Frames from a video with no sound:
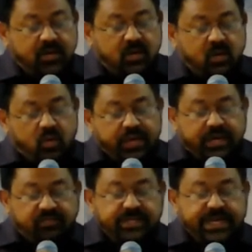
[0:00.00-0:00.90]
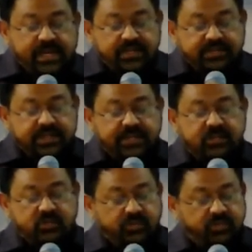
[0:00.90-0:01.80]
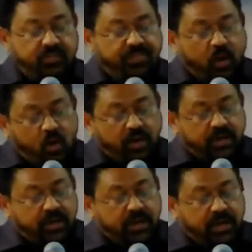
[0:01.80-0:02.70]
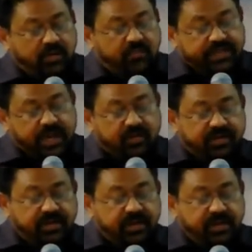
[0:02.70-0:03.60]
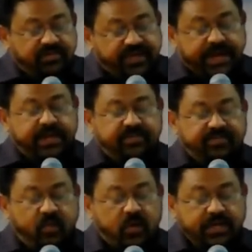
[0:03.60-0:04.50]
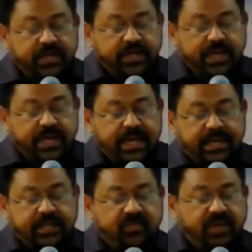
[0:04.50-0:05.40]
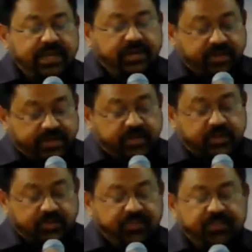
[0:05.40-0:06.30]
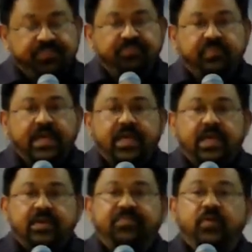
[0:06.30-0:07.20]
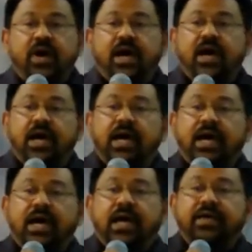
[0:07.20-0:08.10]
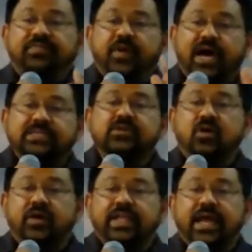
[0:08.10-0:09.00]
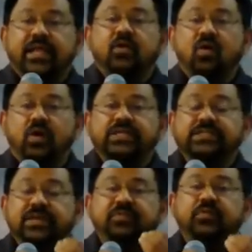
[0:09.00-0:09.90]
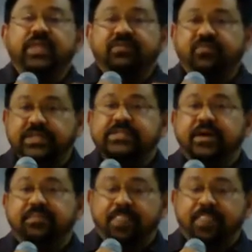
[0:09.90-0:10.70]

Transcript: who give generously to all without finding fault, and it will be given to you. If you, if you ask God that, that God is giving you that wisdom,